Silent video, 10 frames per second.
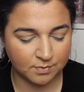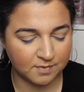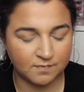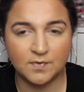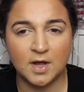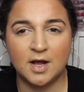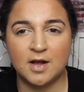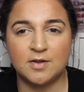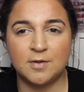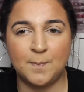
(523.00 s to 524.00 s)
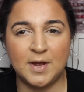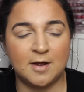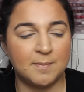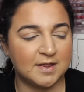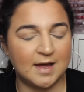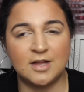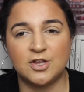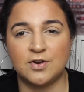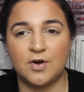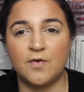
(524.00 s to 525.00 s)
with the
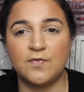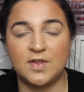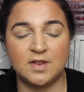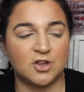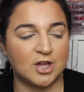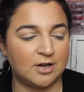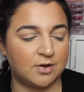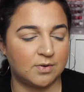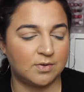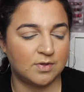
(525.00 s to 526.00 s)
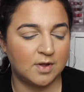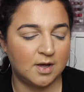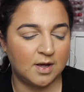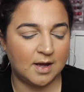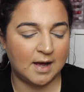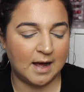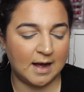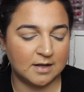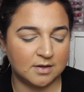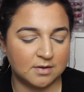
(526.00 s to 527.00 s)
pigmentation of these shadows.
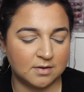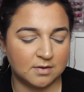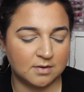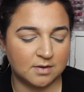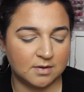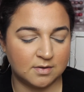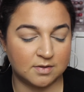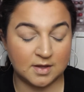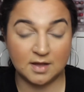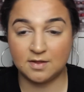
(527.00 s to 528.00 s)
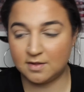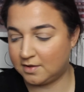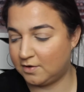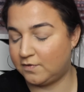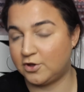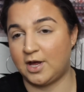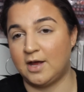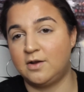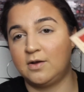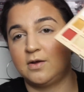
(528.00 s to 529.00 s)
And this silver
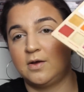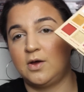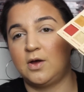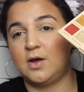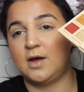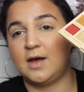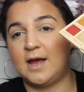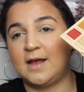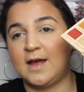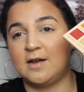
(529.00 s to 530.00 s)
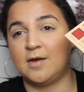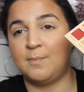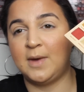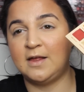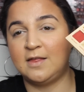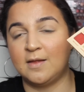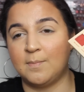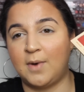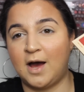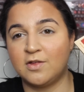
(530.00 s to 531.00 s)
shade, again,
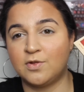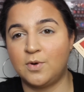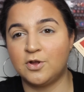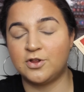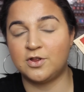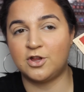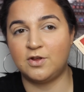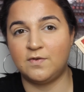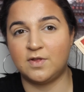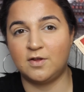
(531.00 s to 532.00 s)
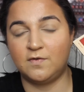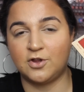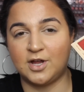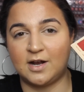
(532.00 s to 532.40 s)
amazing. But I swatched the silver shade